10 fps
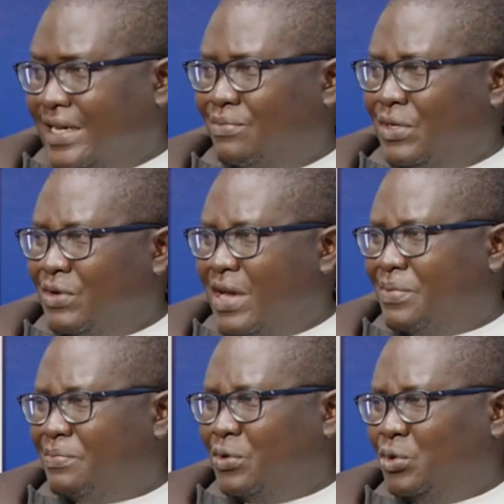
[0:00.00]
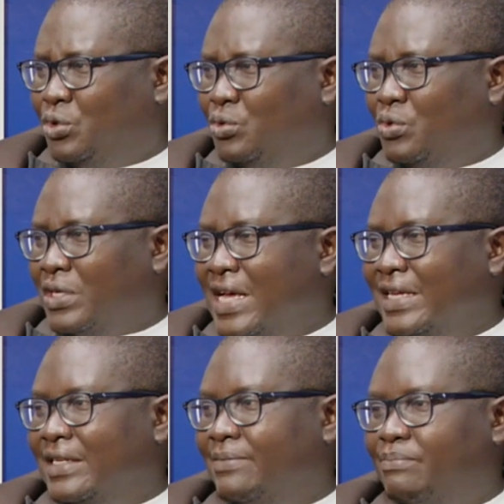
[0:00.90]
Kamuli where people used to
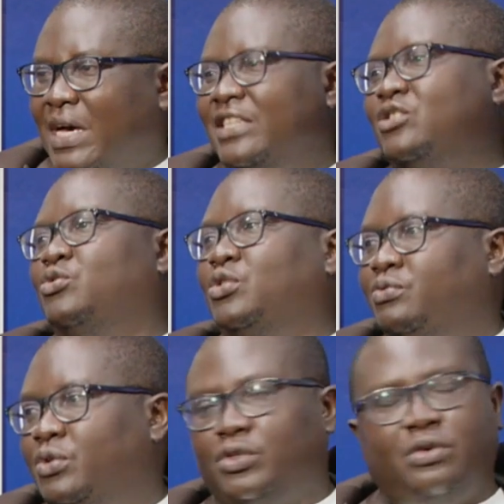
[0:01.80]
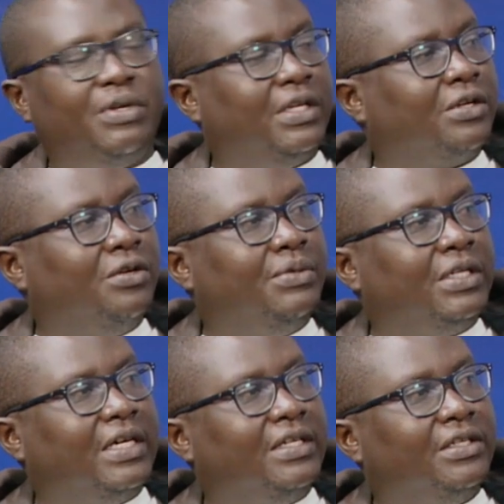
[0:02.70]
ride bicycles for so many
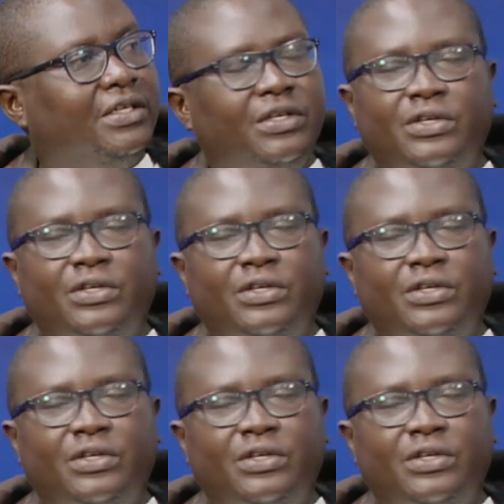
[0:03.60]
kilometers,